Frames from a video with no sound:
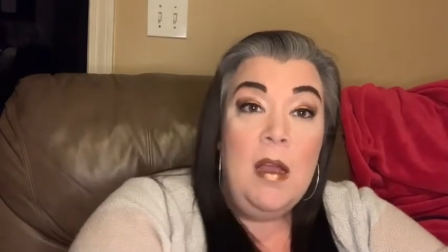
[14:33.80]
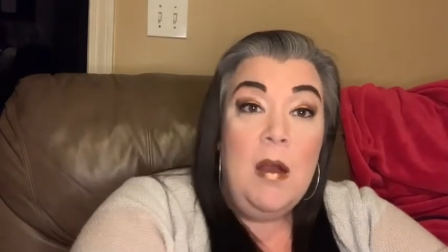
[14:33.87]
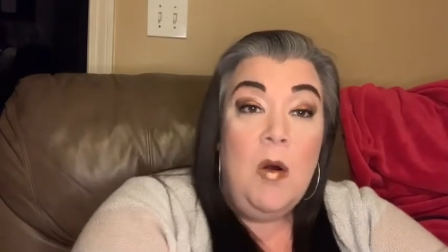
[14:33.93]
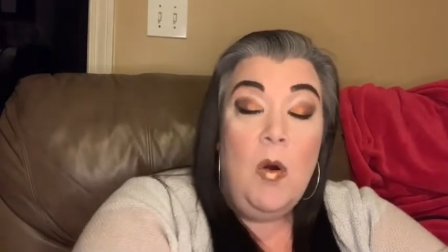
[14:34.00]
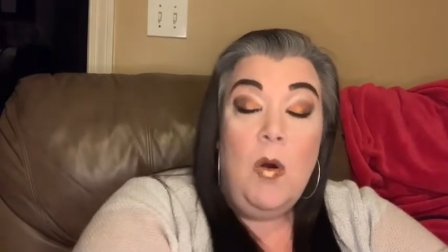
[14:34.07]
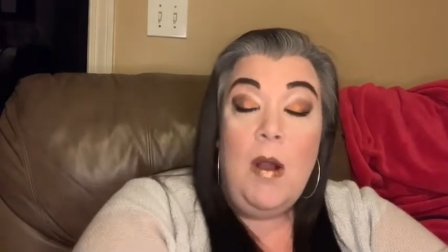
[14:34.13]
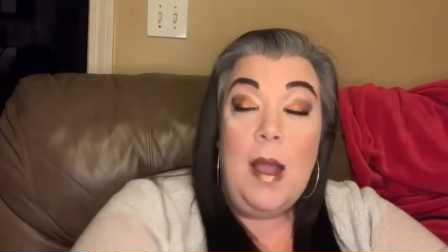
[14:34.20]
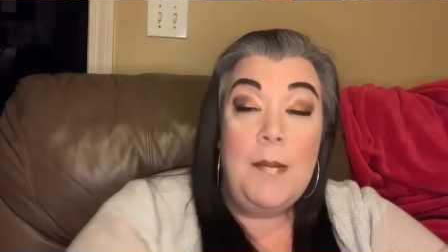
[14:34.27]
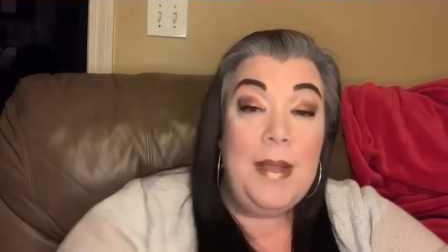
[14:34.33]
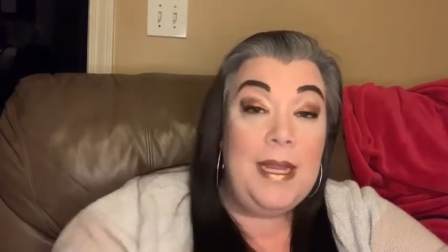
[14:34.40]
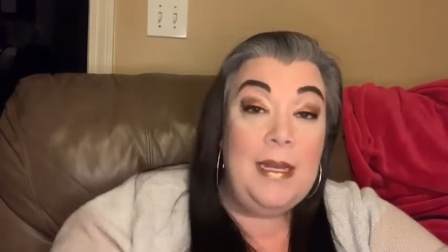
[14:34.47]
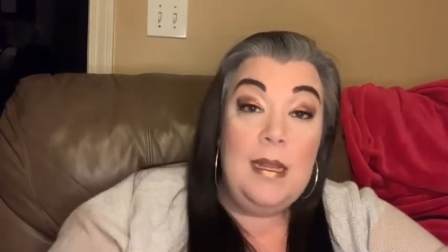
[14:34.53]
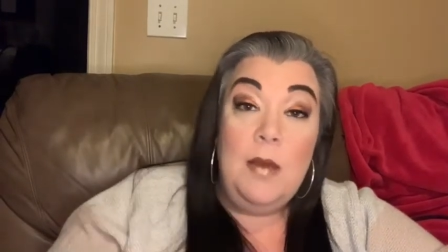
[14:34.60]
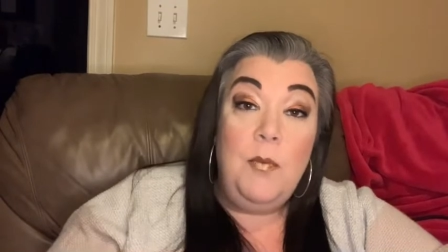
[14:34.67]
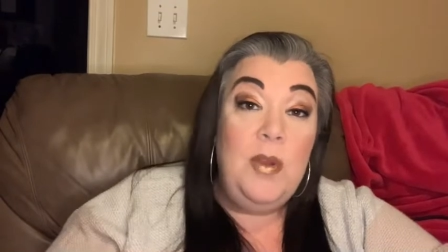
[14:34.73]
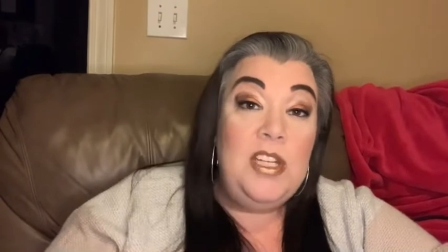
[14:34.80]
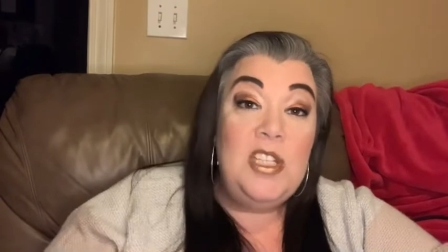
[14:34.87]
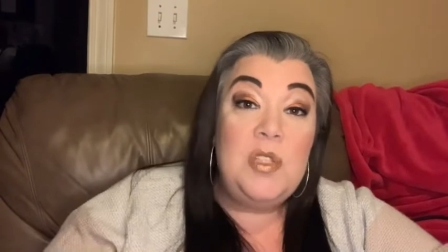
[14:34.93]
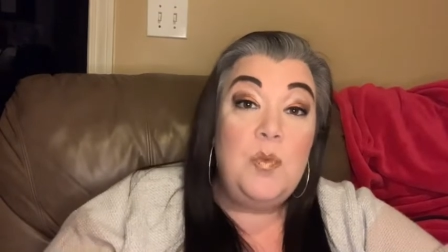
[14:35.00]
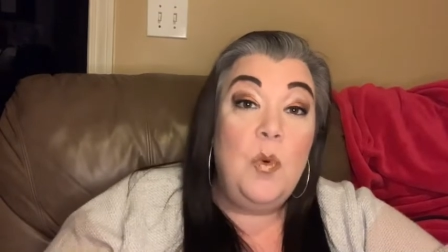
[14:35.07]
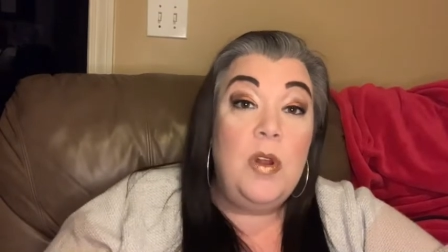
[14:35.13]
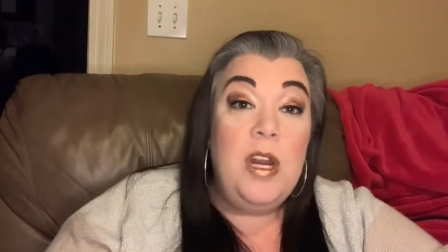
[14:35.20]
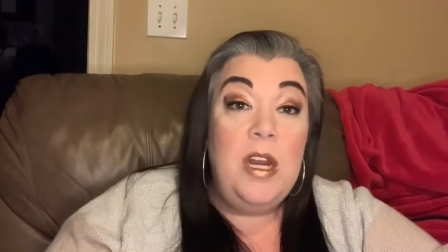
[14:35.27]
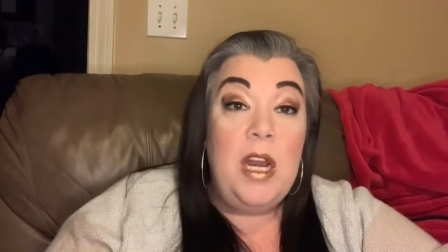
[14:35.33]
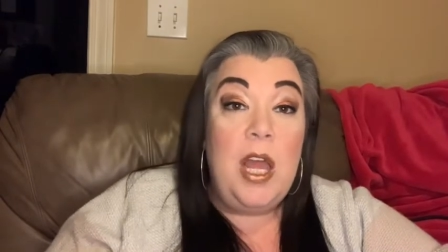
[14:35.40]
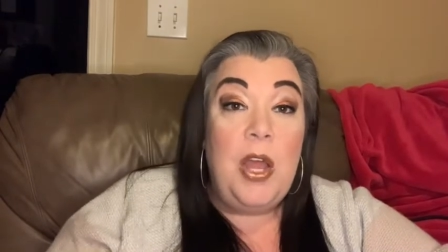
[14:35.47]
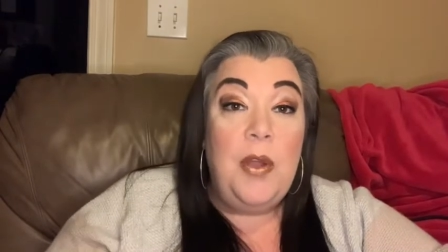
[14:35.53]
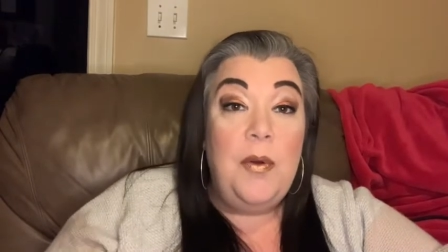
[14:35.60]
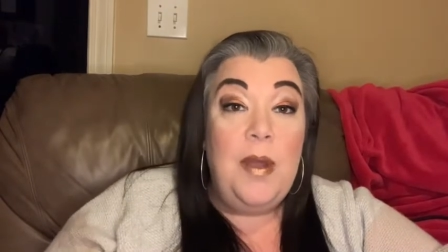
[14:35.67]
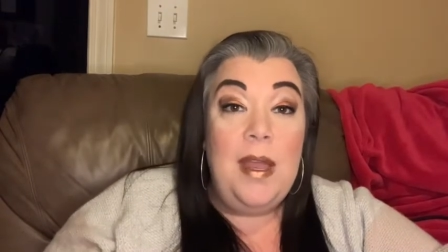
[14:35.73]
Or, I mean, we just want to
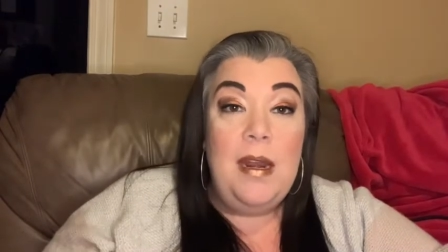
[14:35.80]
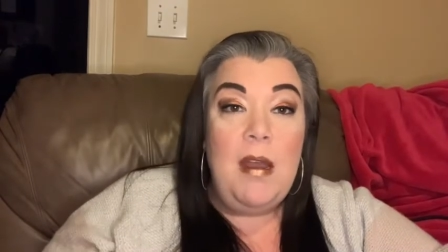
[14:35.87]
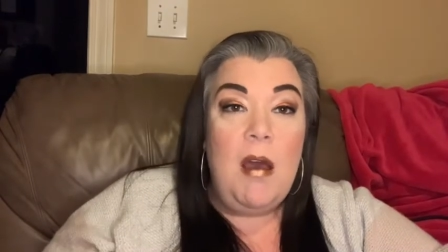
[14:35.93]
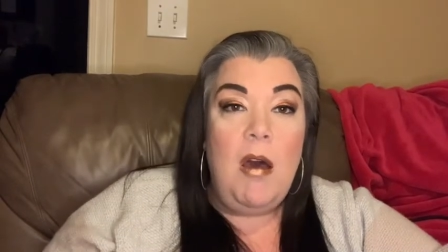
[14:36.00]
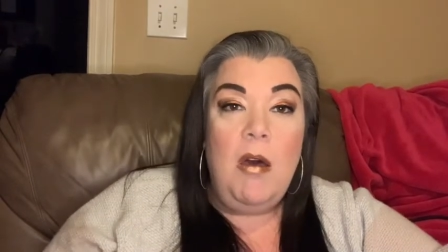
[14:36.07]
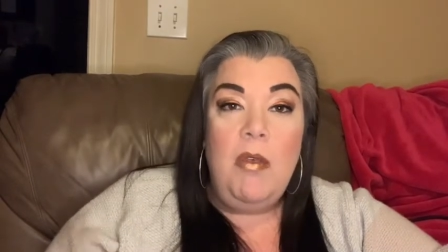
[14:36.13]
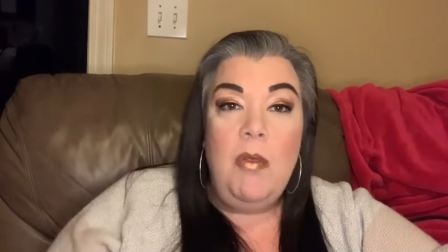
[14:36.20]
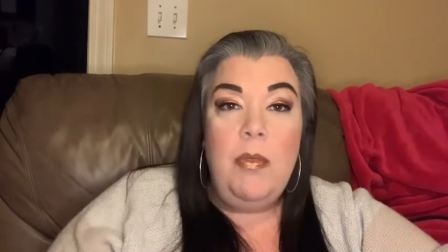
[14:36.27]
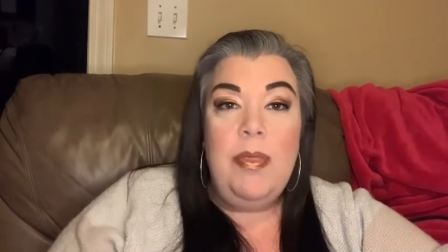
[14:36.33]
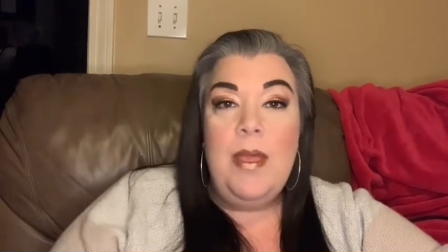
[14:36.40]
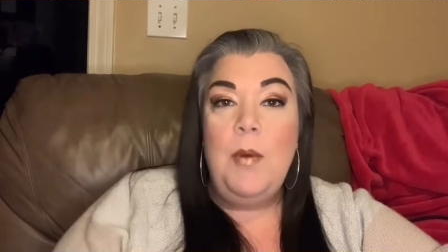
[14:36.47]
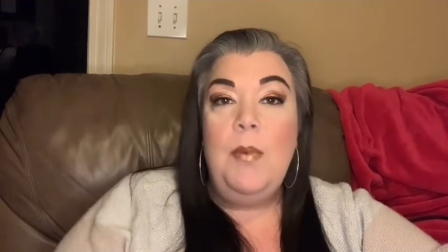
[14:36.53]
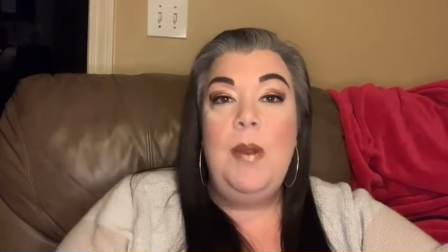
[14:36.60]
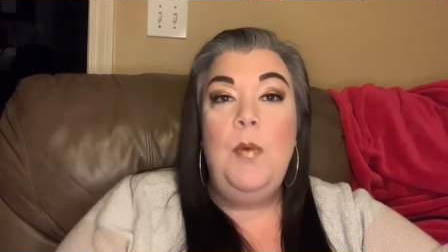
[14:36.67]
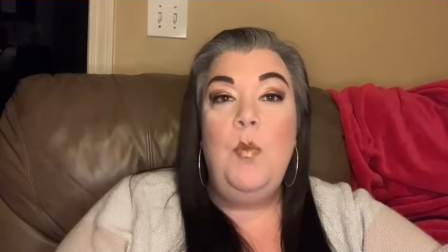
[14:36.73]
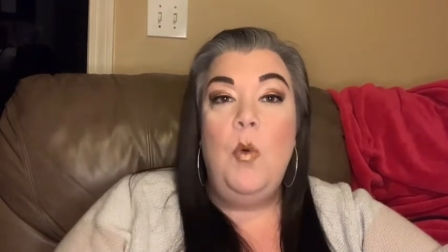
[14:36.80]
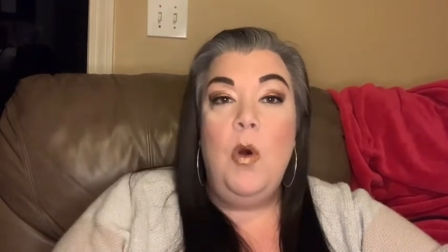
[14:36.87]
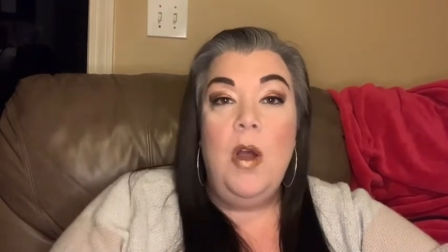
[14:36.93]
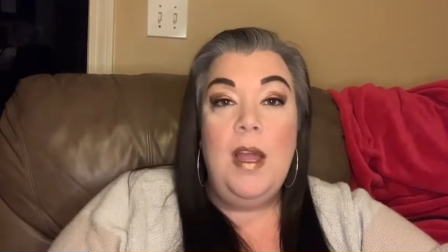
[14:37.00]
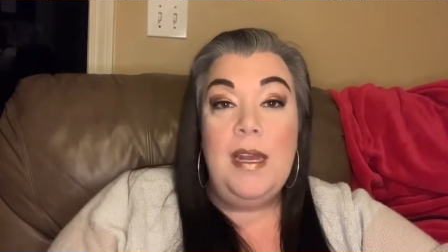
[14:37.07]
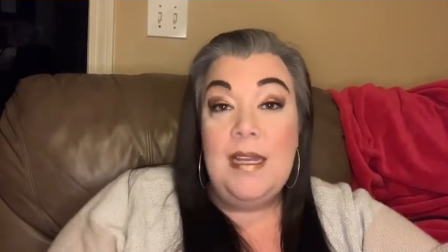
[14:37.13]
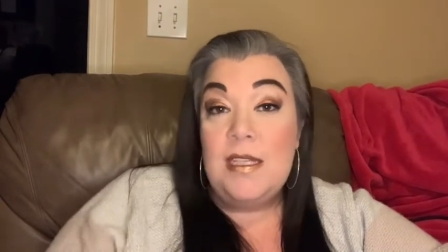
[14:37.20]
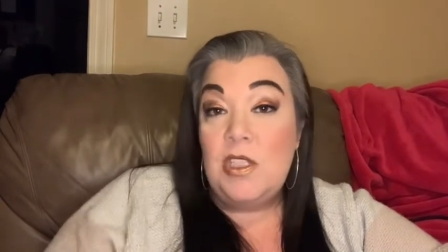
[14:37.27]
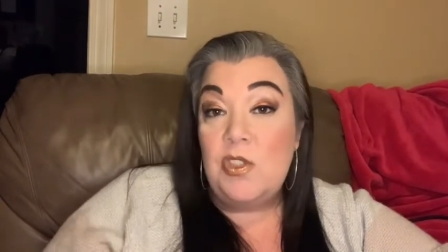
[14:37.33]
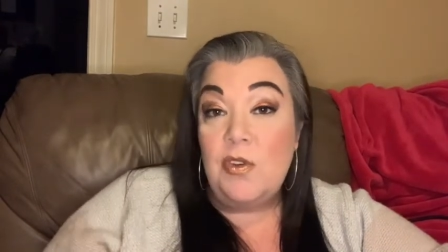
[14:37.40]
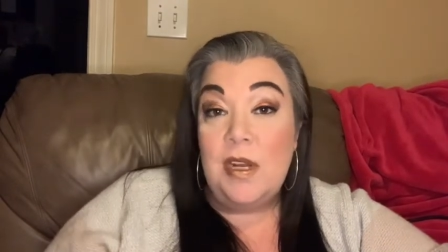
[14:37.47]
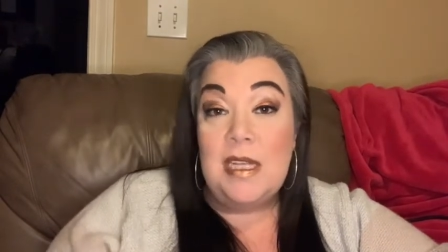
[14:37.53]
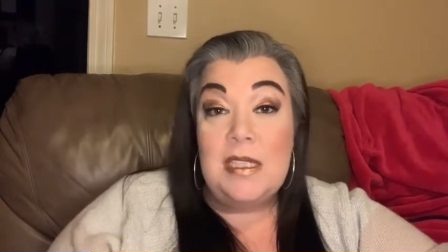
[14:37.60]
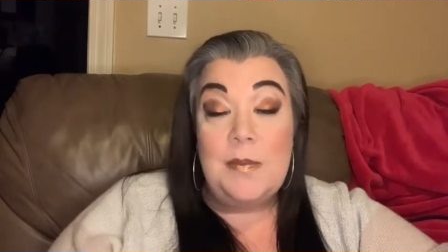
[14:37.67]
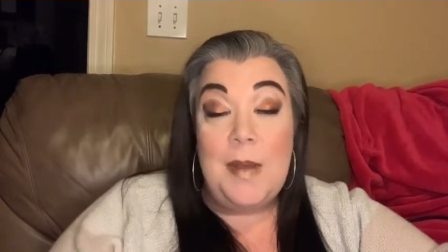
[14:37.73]
know. And all that we want is
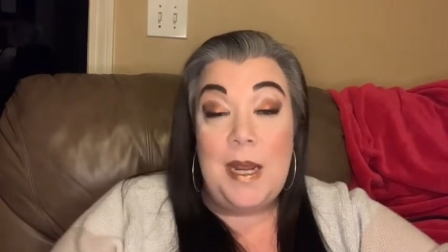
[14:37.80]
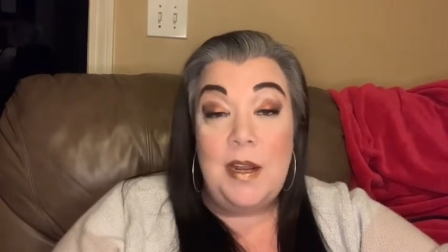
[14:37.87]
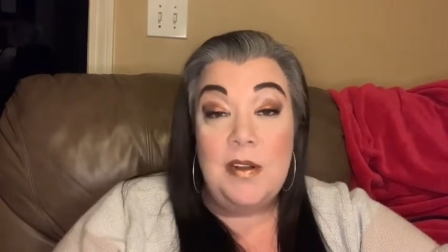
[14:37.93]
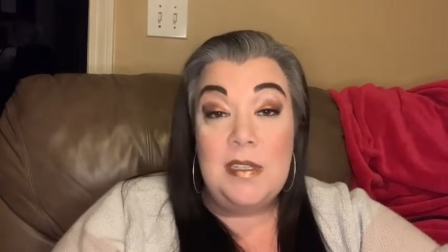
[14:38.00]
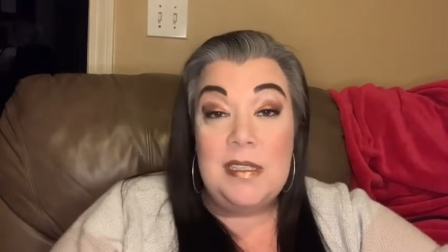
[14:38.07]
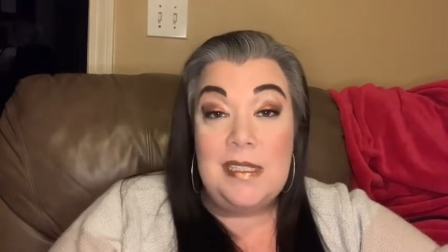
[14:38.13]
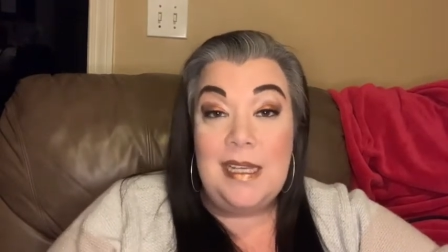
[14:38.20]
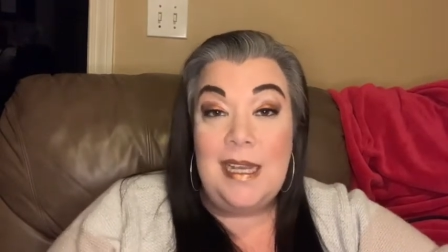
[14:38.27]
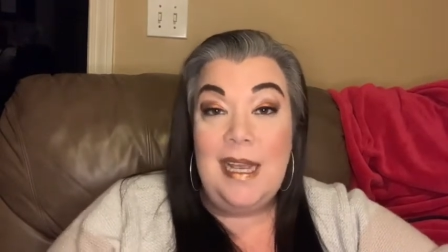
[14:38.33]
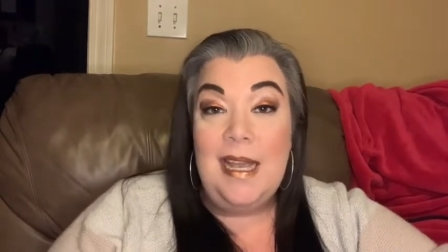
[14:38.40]
transparency.